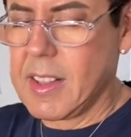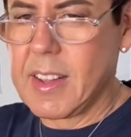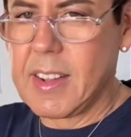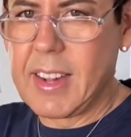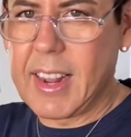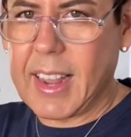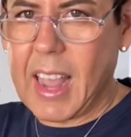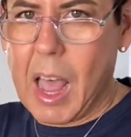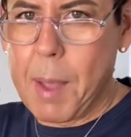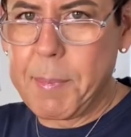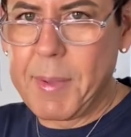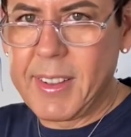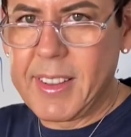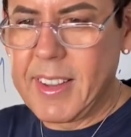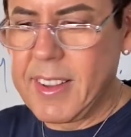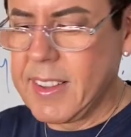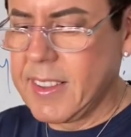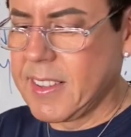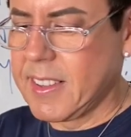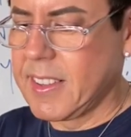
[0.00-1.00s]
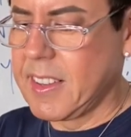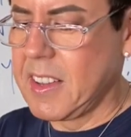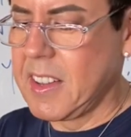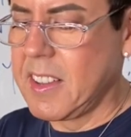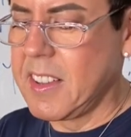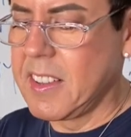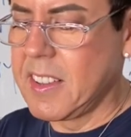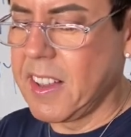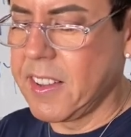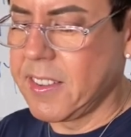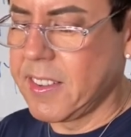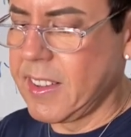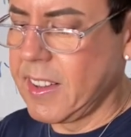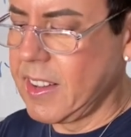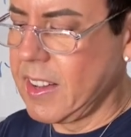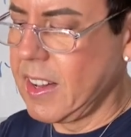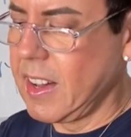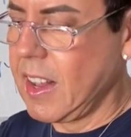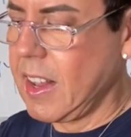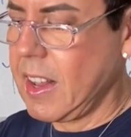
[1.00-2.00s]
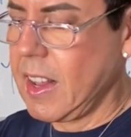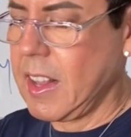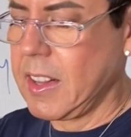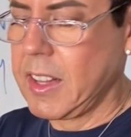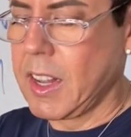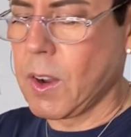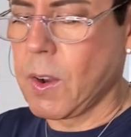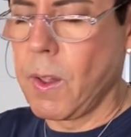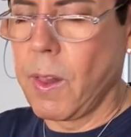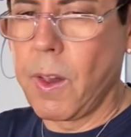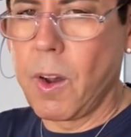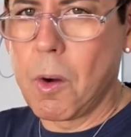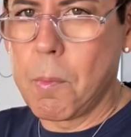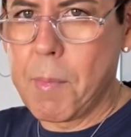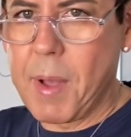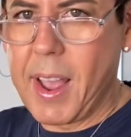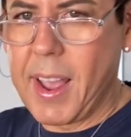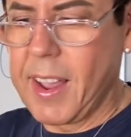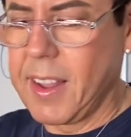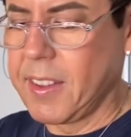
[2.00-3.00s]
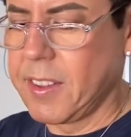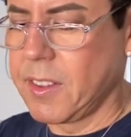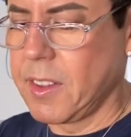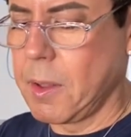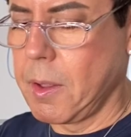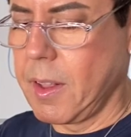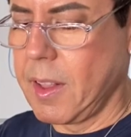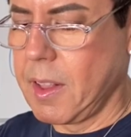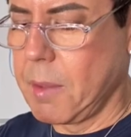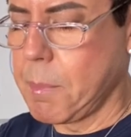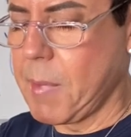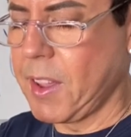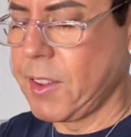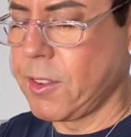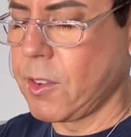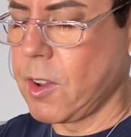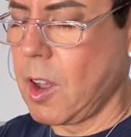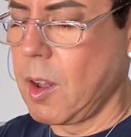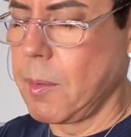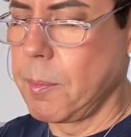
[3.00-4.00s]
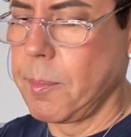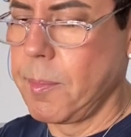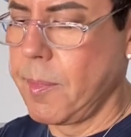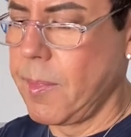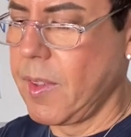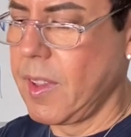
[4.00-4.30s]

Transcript: Like amethyst, this is the, the color of my, my thumb.